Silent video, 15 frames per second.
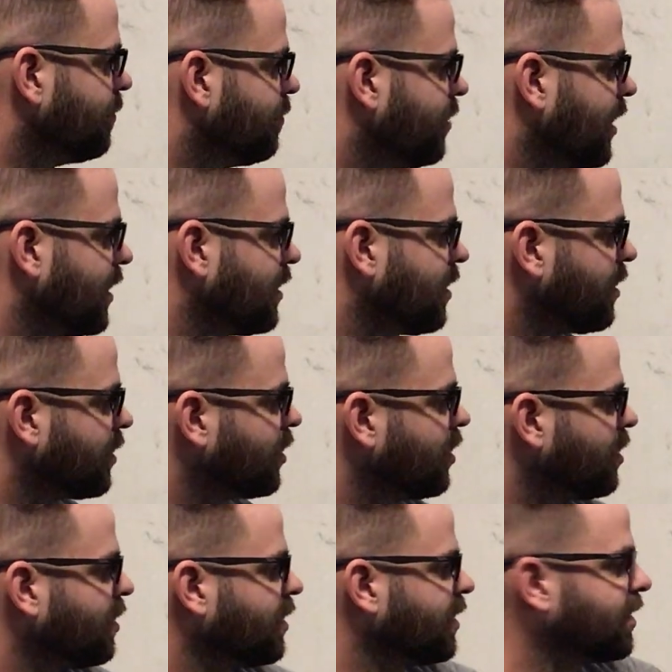but our
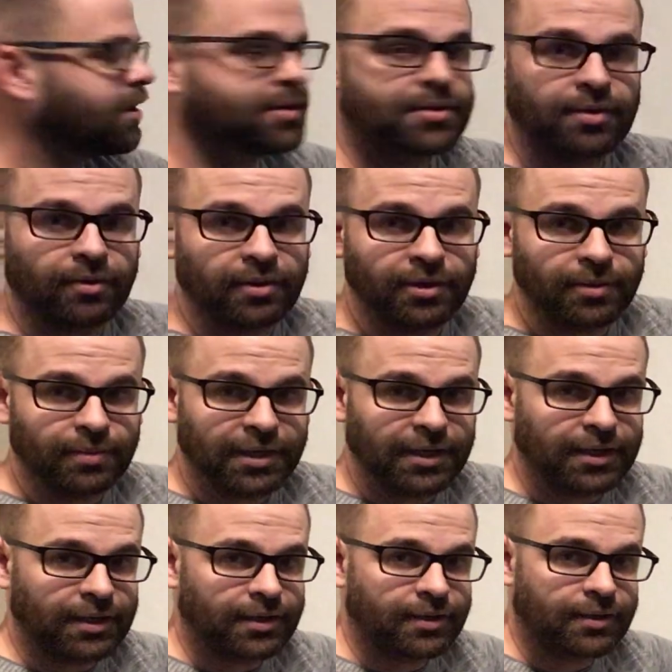current is going to
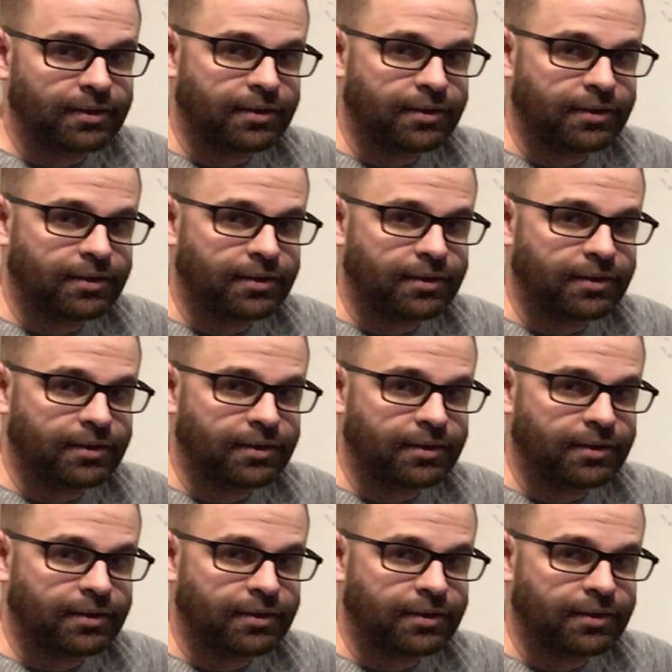be